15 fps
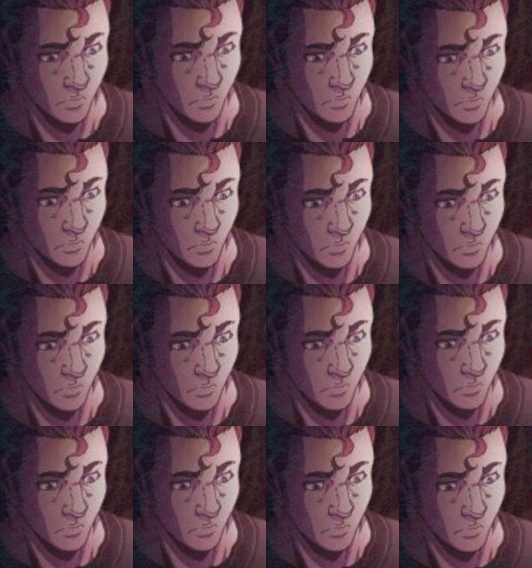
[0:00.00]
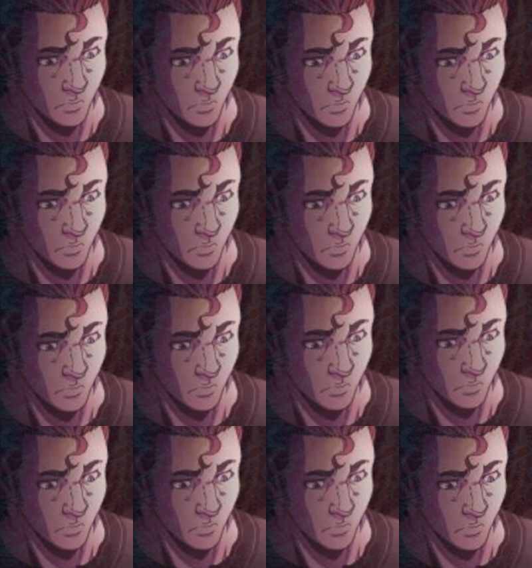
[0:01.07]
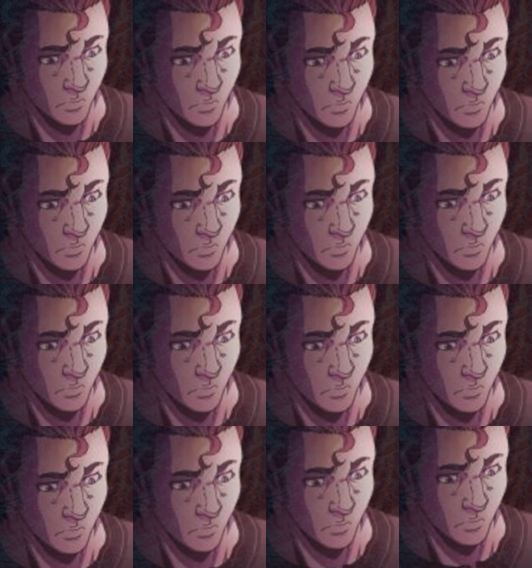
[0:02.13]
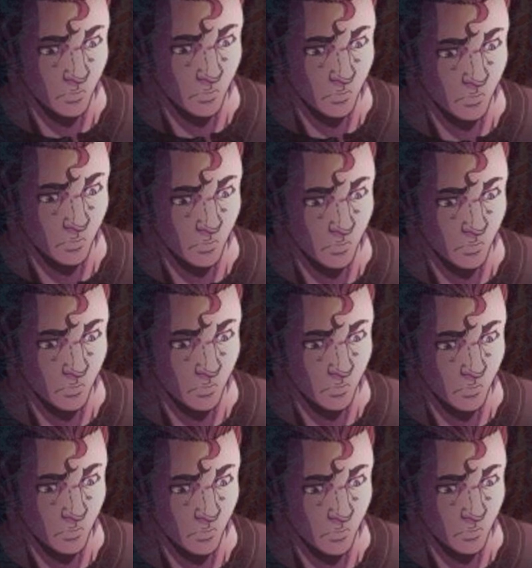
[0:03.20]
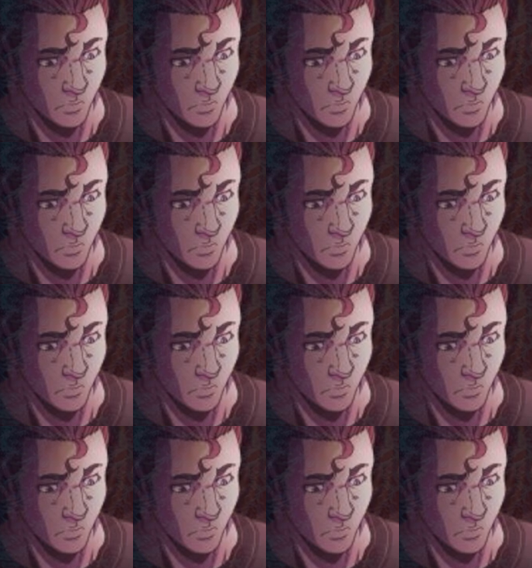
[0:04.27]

This person isn't speaking.